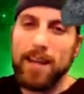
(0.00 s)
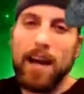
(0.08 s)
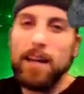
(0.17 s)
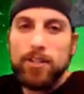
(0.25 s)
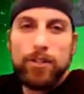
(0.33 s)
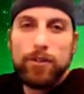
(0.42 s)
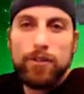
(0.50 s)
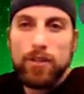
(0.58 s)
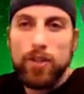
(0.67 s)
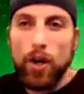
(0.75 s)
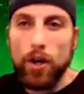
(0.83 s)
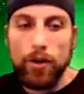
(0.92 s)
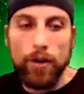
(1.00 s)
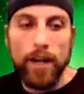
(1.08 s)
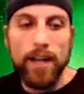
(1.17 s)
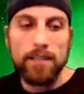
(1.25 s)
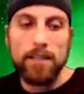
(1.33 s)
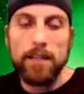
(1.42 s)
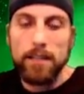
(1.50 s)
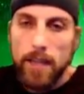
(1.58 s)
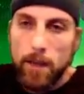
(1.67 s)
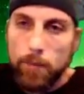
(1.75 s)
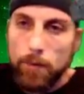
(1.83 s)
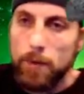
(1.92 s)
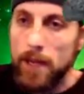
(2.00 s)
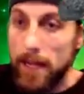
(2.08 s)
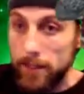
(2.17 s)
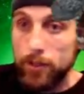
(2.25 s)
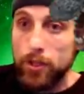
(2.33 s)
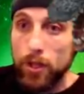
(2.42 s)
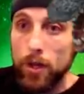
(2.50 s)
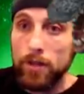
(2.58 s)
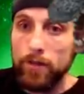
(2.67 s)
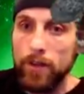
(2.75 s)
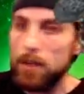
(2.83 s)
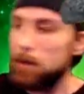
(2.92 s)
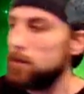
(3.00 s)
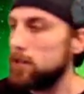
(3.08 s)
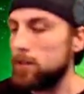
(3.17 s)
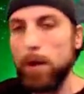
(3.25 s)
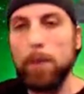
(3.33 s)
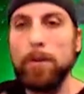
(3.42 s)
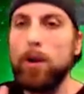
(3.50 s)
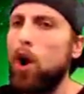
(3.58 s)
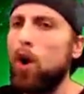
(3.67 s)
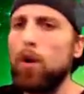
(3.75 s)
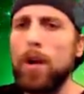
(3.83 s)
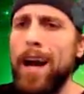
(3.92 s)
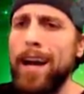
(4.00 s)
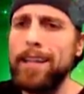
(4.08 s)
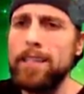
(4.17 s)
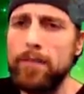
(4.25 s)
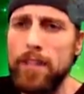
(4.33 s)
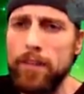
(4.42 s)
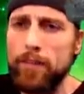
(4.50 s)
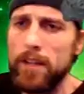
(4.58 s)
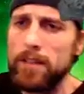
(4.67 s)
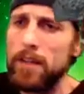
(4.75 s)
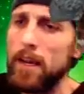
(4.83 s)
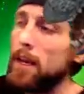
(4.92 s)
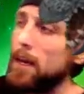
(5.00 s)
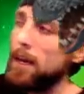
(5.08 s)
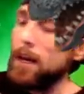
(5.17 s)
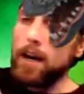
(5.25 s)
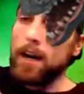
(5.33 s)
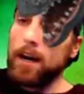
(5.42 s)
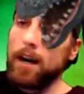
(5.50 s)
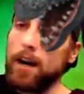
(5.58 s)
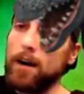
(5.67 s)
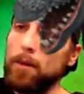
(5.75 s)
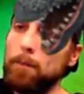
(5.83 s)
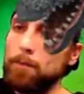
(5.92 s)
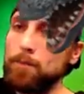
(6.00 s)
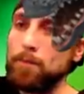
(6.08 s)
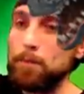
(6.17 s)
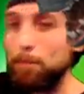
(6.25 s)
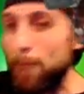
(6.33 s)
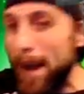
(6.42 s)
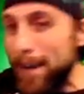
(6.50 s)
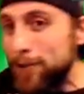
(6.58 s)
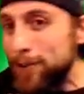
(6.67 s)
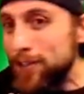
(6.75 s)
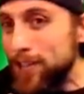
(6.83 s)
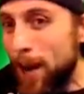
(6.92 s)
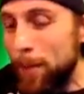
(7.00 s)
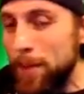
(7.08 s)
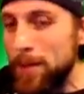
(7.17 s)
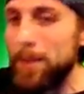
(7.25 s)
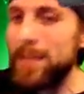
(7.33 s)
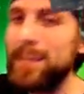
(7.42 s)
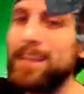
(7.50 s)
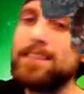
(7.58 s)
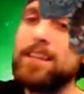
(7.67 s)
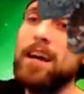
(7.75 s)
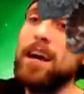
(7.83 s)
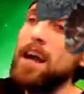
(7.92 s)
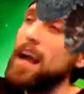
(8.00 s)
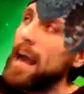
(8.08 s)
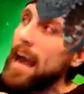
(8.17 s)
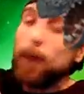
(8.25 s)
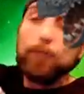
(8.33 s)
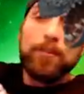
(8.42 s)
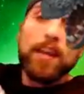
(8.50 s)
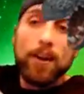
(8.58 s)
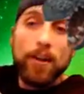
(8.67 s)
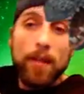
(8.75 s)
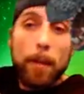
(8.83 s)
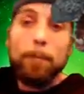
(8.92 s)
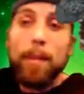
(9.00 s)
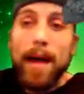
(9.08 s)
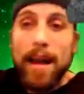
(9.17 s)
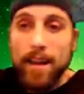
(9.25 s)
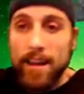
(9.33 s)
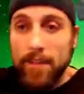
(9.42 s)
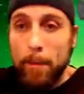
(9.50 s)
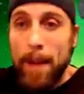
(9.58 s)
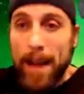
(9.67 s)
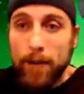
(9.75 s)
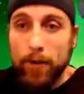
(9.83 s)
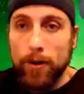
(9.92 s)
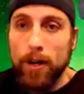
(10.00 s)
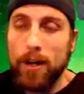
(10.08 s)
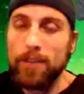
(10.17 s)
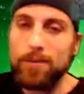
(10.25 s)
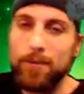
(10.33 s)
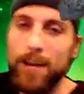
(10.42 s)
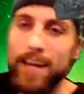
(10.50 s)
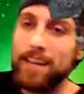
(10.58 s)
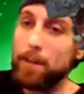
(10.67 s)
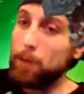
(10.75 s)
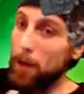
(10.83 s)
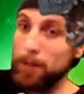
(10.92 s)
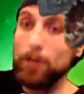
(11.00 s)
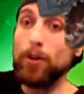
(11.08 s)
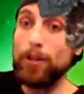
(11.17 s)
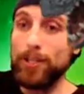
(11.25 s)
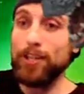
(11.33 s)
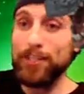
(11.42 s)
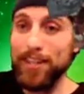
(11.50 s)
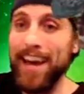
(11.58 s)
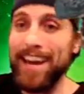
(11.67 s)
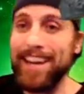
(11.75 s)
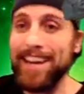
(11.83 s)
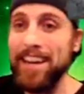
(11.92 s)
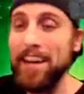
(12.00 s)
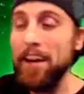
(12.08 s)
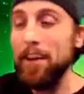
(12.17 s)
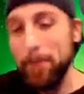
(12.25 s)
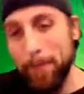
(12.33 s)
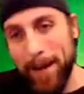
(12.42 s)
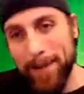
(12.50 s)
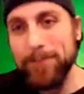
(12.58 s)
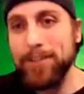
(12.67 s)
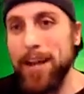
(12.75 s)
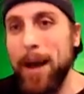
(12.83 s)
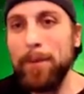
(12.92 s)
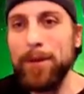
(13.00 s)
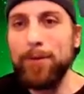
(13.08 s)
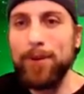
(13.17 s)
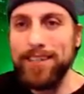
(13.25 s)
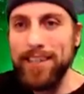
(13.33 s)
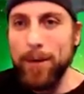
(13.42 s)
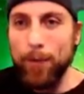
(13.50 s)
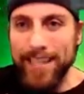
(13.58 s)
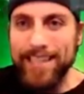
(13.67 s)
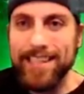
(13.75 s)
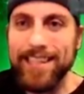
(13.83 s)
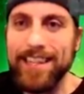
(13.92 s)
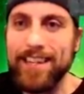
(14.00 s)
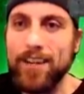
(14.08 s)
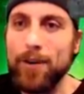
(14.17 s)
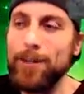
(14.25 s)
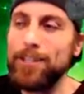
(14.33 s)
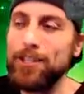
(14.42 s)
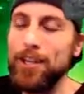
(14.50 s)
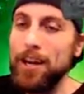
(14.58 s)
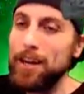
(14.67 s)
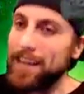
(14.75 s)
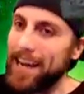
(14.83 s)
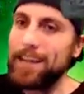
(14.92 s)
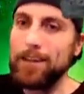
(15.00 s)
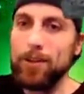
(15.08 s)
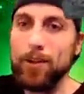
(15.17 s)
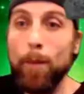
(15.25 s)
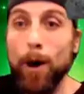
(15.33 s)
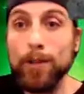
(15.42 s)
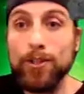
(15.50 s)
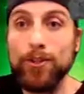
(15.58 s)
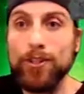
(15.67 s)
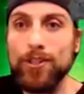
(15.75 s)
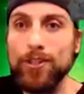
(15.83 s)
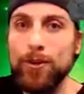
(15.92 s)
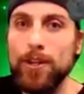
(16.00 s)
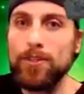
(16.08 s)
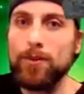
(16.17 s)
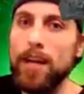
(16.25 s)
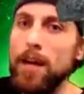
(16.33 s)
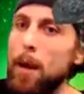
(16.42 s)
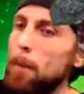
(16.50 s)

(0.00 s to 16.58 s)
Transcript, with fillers: I just used the tardigrade as an example, but as you saw in the video, there's probably all kinds of different uh, microscopic beings out there in the mi in the macrocosm, right? And they probably look just like the microscopic ones that we see, you know, which kind of look monstrous to us, right?